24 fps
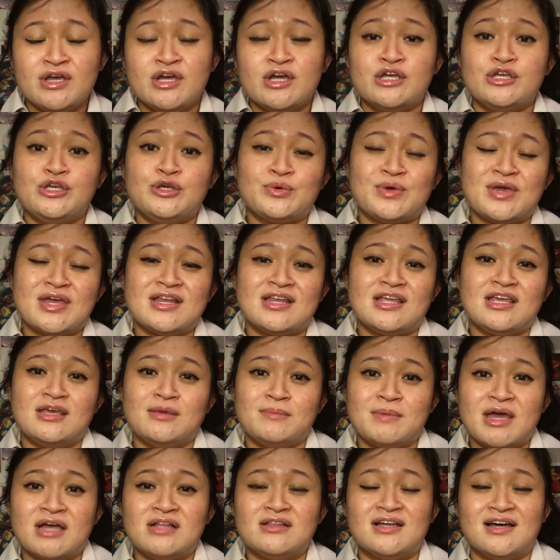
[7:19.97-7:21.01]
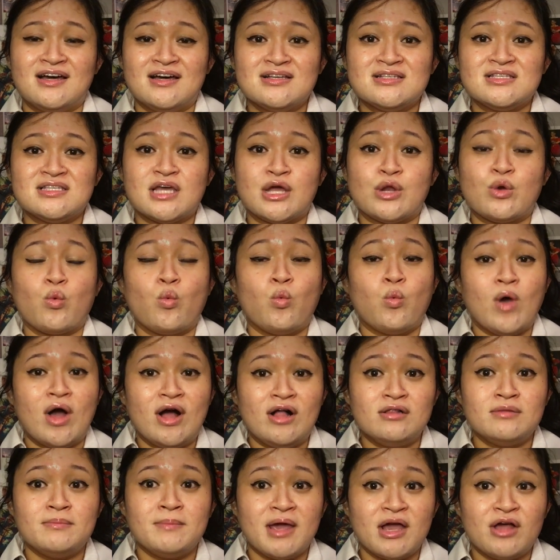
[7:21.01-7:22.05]
You can email us at
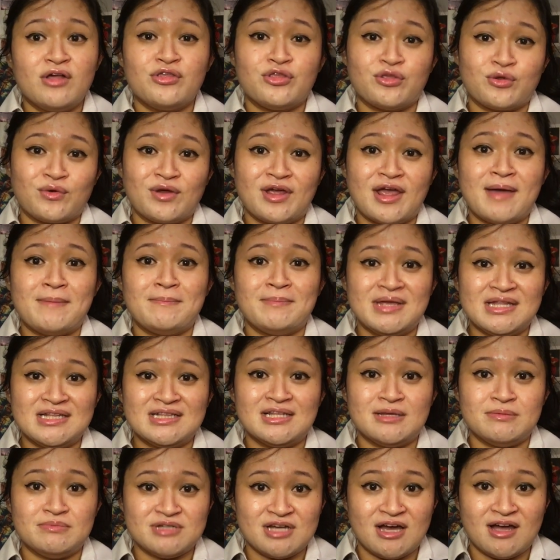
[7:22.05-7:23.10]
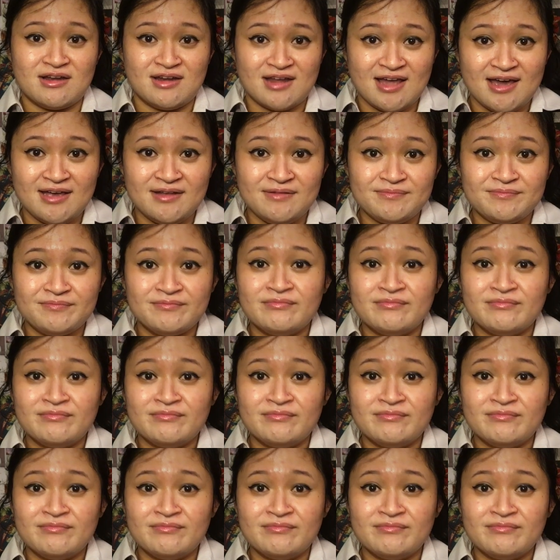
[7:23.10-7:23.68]
welmail3 at minlib.net.